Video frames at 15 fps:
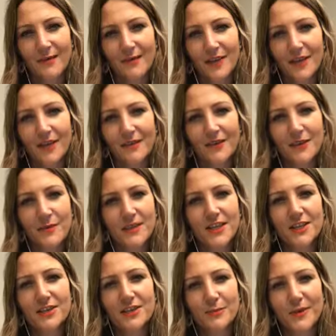what a lovely
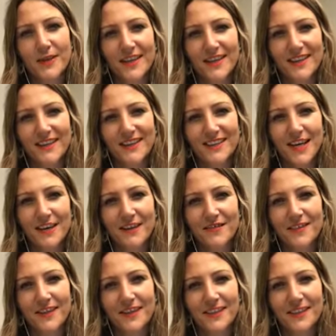position to be in. It kind of
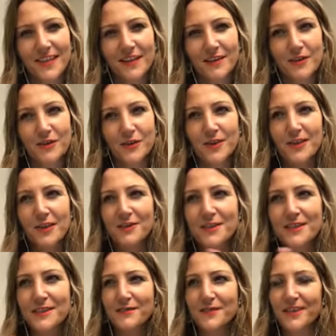feels like you're doing lots
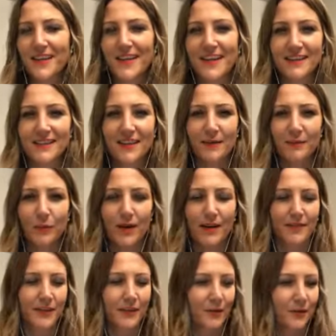of different things, and then
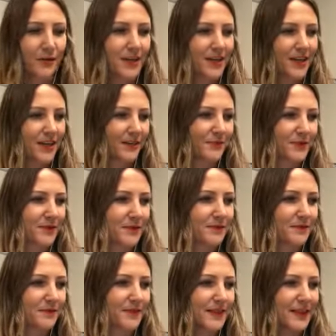whatever you're, I suppose,
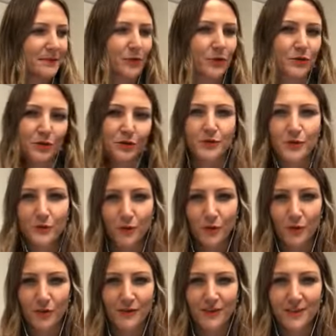feeling more drawn
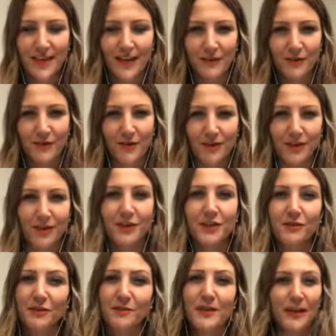towards, now you've got the
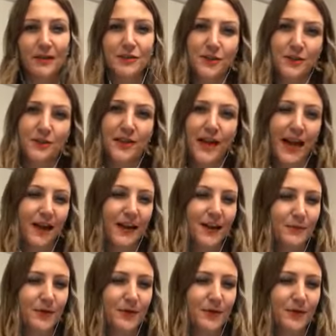luxury of being able to do that.